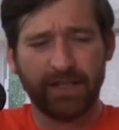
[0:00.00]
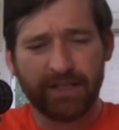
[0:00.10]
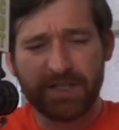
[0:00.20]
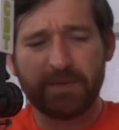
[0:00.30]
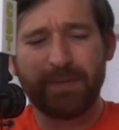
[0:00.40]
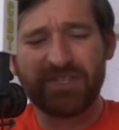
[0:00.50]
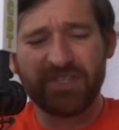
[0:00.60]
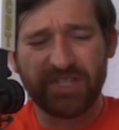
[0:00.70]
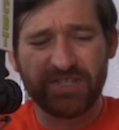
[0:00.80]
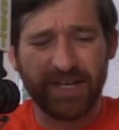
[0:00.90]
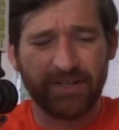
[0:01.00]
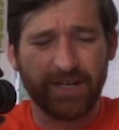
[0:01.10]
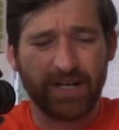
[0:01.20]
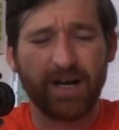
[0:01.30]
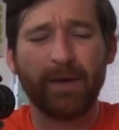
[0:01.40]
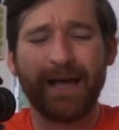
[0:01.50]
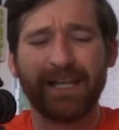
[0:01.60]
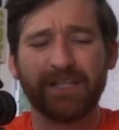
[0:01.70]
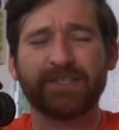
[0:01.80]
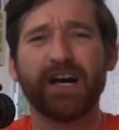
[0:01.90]
This is BusinessInsider.com.
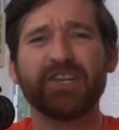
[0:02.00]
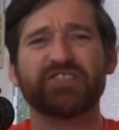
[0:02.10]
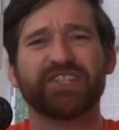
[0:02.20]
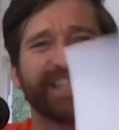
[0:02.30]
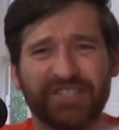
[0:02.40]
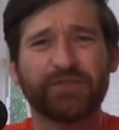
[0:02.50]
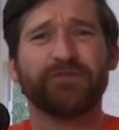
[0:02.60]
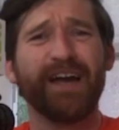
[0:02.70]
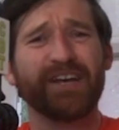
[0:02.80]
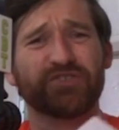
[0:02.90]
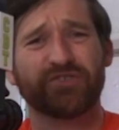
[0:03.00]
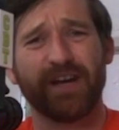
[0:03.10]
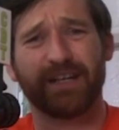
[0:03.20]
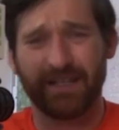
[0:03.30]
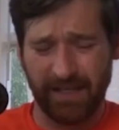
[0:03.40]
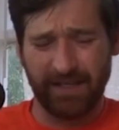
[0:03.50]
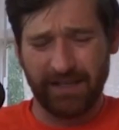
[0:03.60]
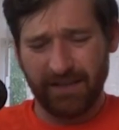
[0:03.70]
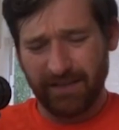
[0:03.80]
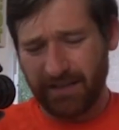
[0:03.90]
Alan Dawson, get your facts straight.
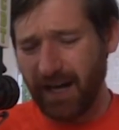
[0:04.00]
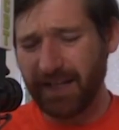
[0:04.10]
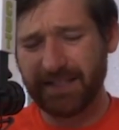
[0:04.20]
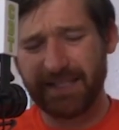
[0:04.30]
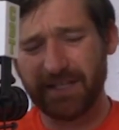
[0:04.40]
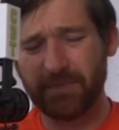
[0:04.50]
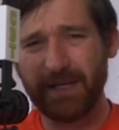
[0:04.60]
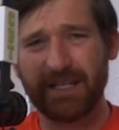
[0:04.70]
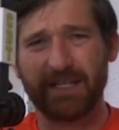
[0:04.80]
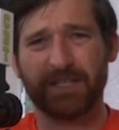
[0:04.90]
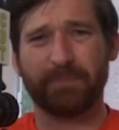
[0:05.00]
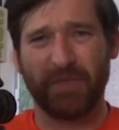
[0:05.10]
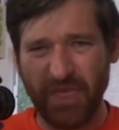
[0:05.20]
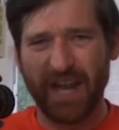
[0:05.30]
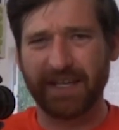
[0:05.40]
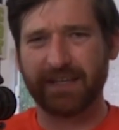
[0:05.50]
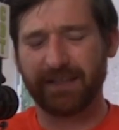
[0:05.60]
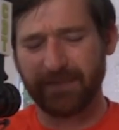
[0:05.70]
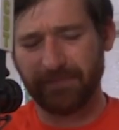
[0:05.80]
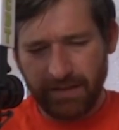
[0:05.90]
God, the tennis media is pathetic.
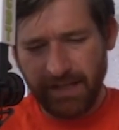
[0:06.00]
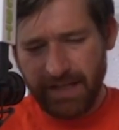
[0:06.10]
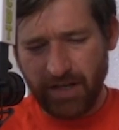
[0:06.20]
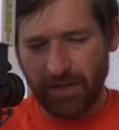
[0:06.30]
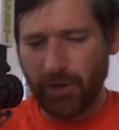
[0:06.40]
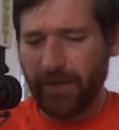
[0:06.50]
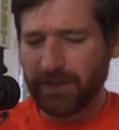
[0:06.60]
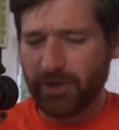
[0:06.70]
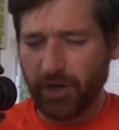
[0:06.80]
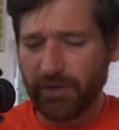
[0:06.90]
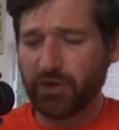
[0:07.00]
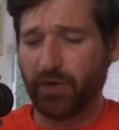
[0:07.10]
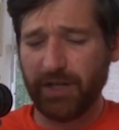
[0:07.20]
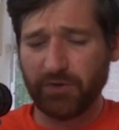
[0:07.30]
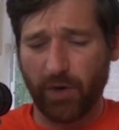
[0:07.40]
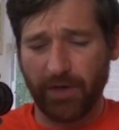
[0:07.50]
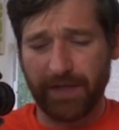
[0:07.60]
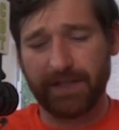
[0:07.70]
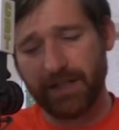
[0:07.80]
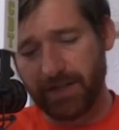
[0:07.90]
Then he called Novak Djokovic
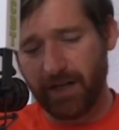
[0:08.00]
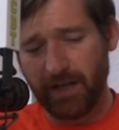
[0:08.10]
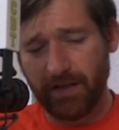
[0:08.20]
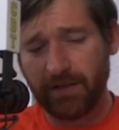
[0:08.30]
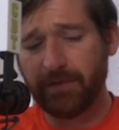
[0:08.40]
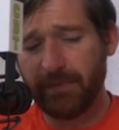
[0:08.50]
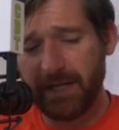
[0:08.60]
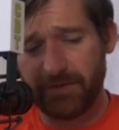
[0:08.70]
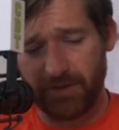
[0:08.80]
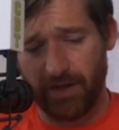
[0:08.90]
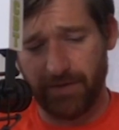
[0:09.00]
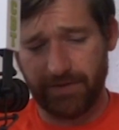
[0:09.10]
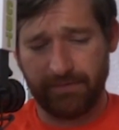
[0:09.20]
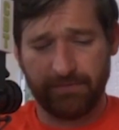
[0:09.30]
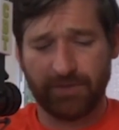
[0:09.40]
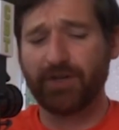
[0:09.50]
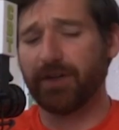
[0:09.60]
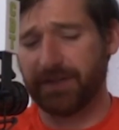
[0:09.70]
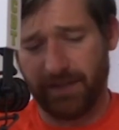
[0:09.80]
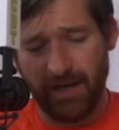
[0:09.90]
cringeworthy and Nadal made of salt.
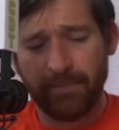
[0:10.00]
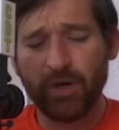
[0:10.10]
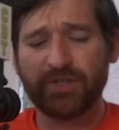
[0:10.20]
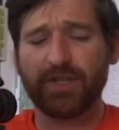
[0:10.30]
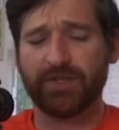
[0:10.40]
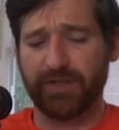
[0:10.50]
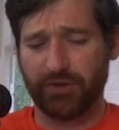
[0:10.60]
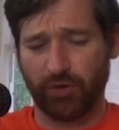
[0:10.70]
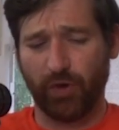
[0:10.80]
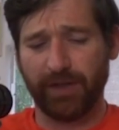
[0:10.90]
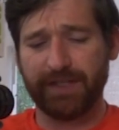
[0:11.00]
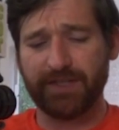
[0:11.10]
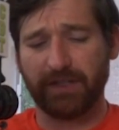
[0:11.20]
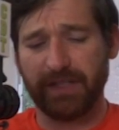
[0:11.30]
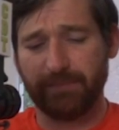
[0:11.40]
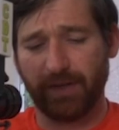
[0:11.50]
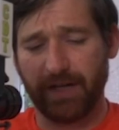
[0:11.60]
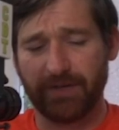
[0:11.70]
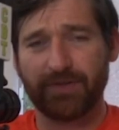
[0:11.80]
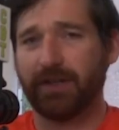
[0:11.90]
Salty. Mercilessly trolling these elite
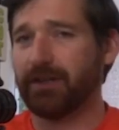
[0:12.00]
players.